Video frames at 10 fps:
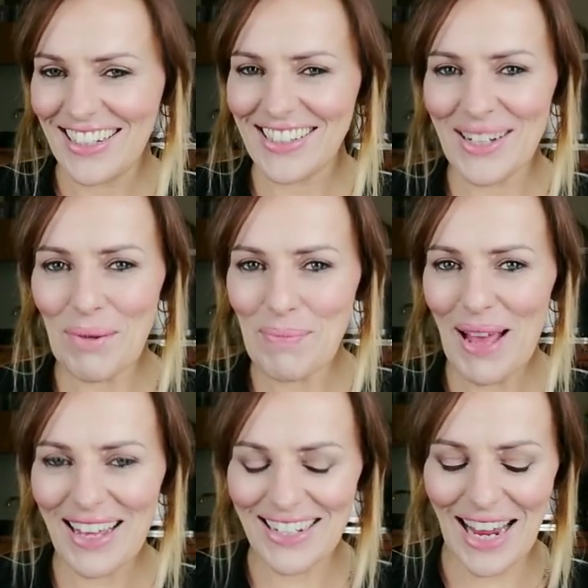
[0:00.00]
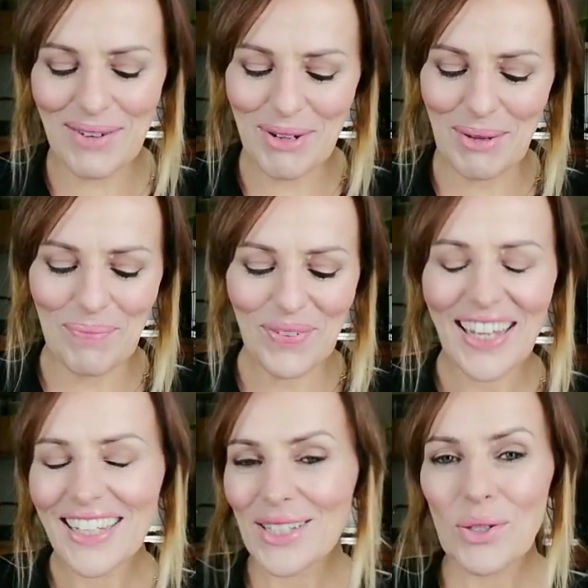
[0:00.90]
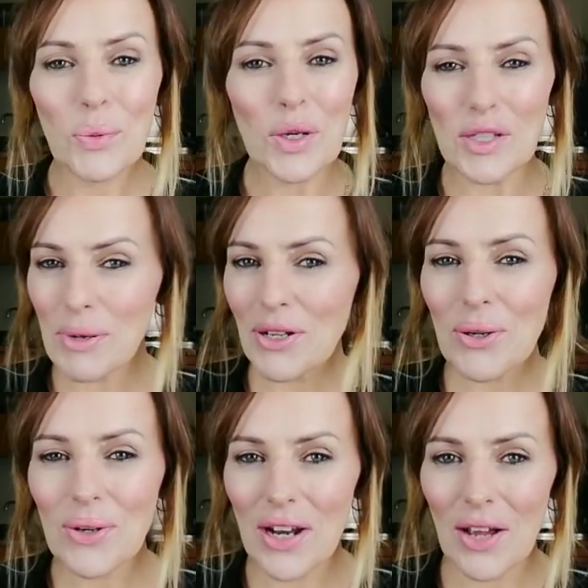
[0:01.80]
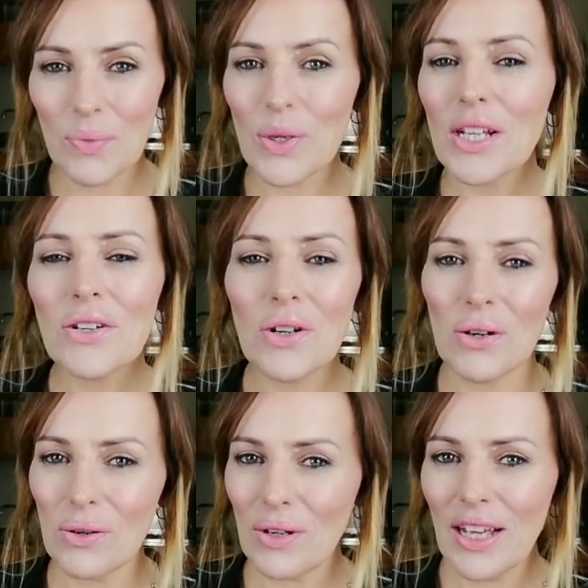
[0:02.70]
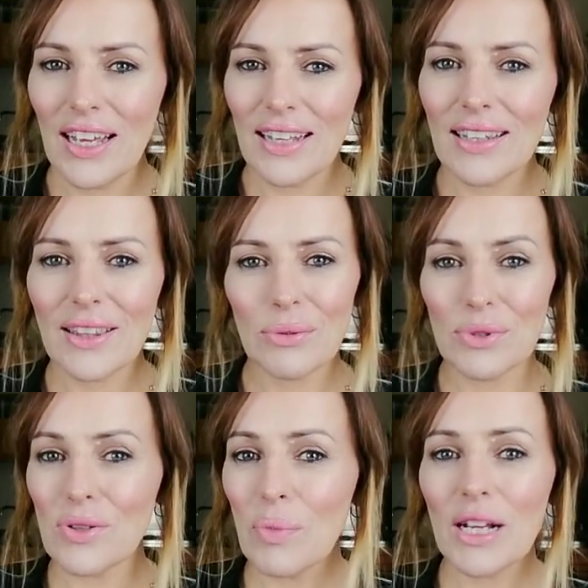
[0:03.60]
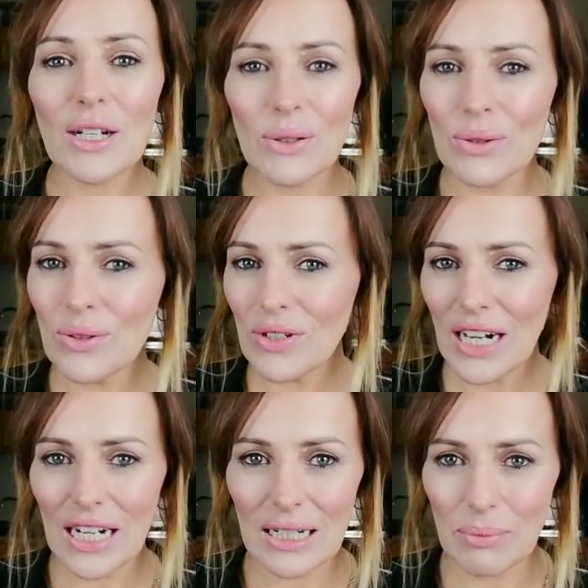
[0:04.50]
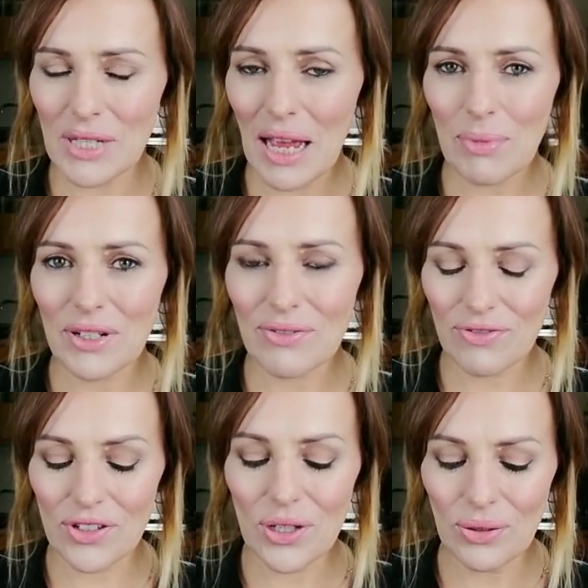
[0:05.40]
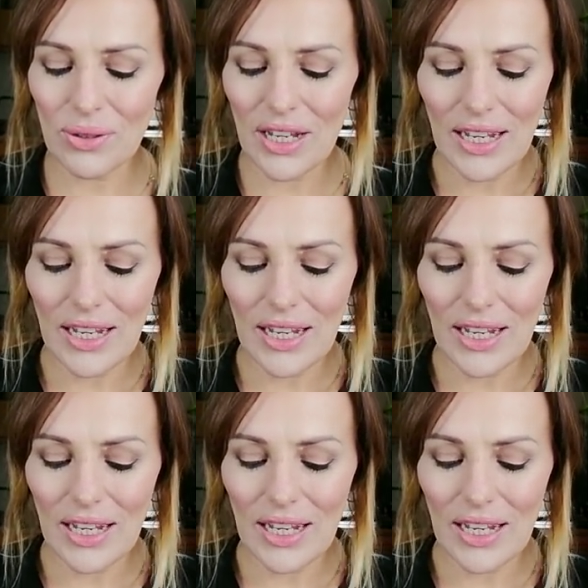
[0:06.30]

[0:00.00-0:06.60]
It's not bad. Anyway, so what's been going on? We know that there was the big lunar eclipse happening for you